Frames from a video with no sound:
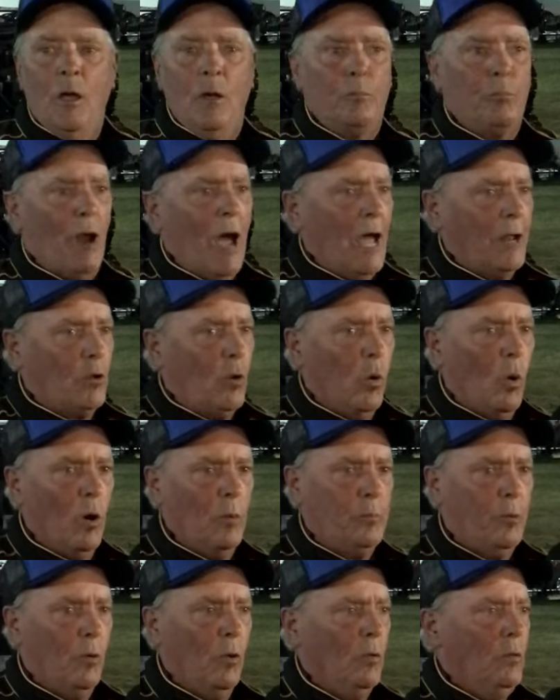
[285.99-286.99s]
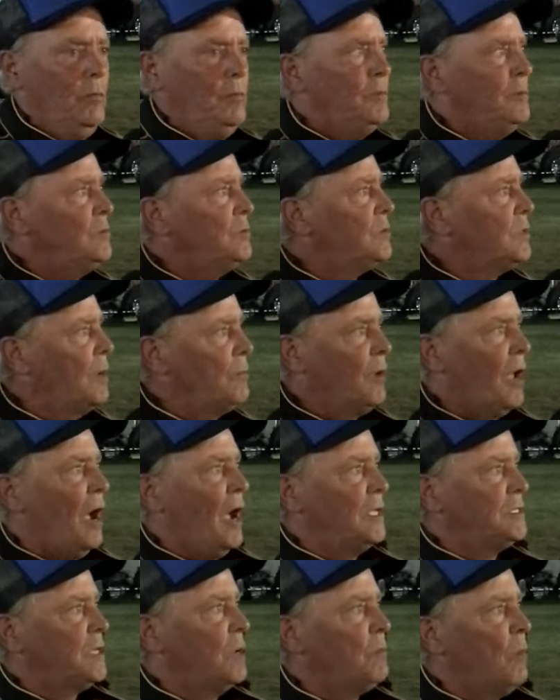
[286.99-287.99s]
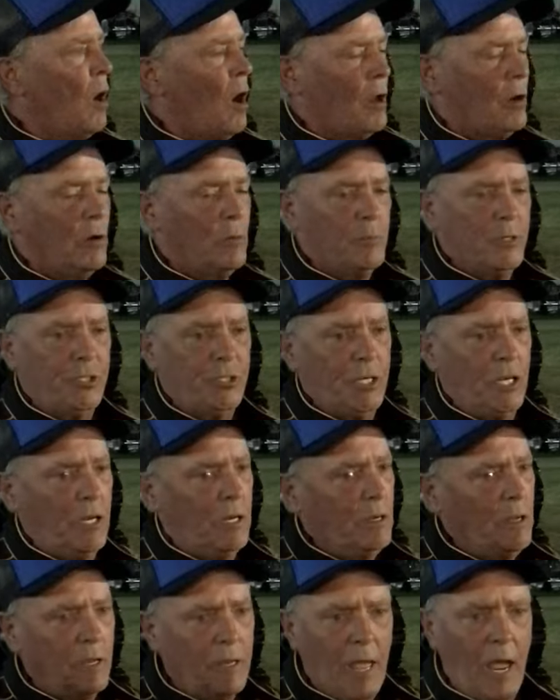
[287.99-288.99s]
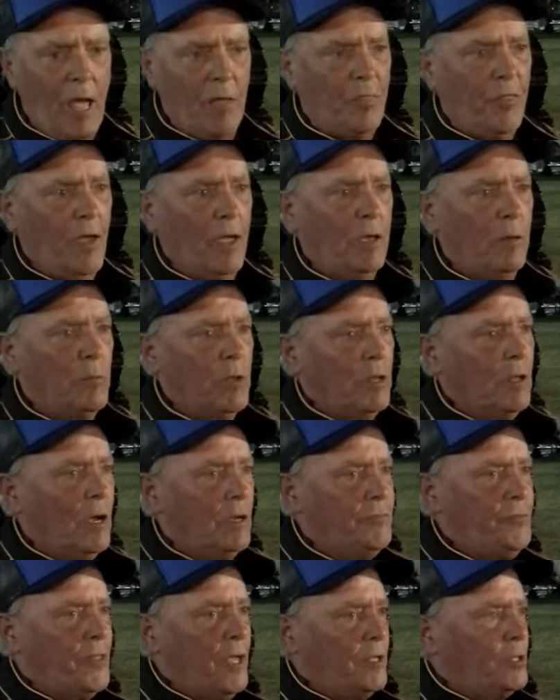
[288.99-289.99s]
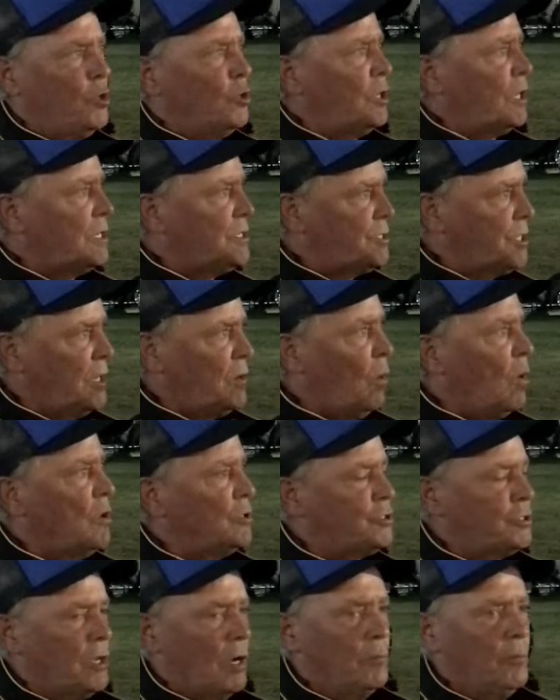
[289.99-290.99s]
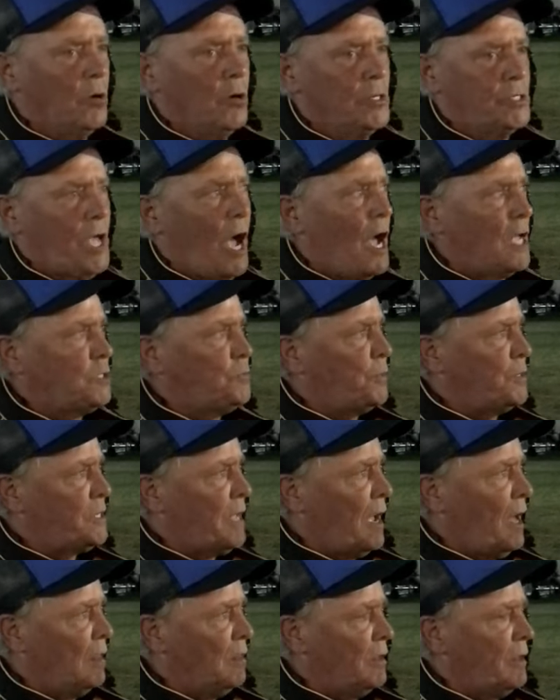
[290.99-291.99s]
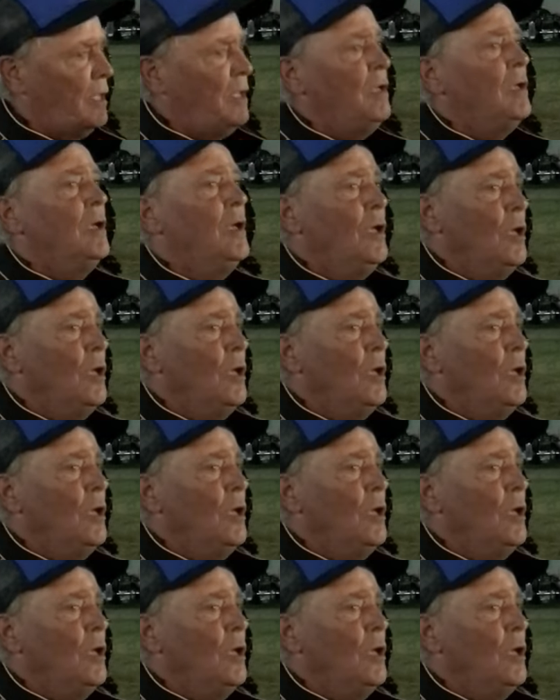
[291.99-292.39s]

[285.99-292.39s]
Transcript: Brad Corporal, them guys at Modern Machine, can't thank them enough. They took us in all summer as hospitality.